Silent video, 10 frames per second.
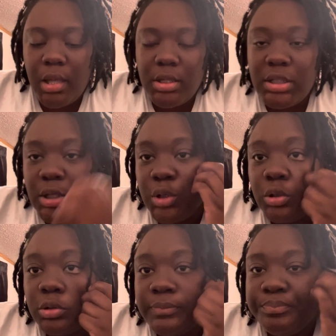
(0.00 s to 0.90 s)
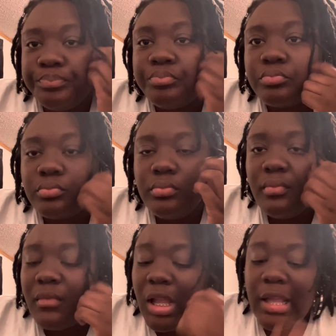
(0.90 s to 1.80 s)
So,
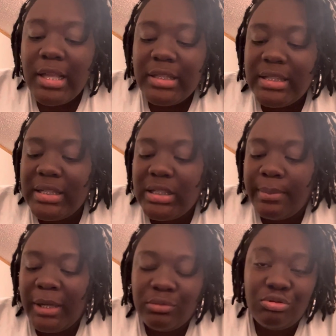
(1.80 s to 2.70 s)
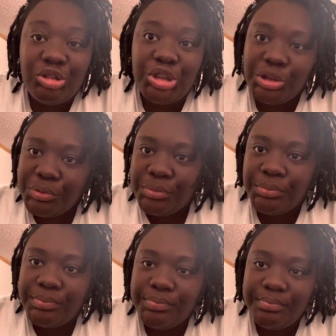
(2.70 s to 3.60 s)
since about
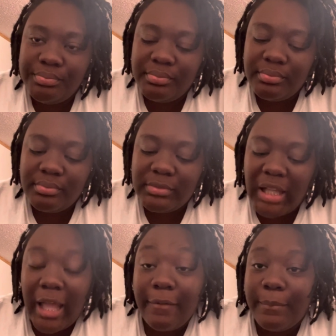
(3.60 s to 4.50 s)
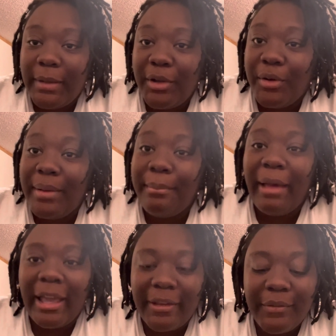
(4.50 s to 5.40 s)
June, I've been going
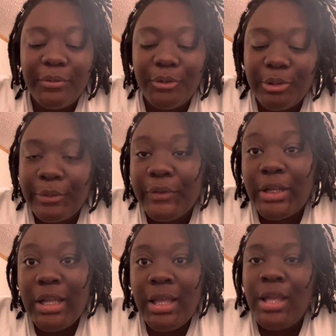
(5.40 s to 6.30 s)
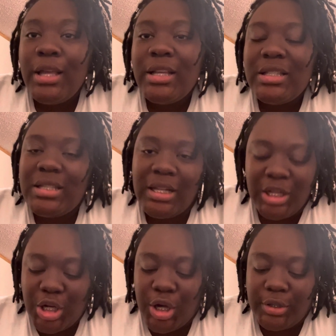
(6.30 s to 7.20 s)
back and forth to the
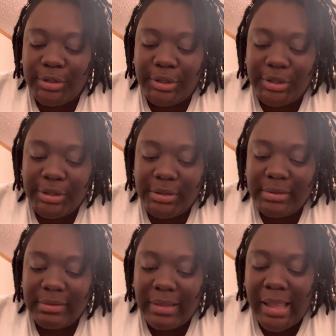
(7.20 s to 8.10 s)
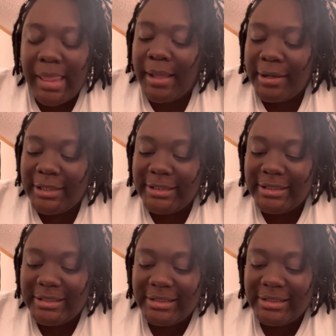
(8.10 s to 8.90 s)
doctor a lot.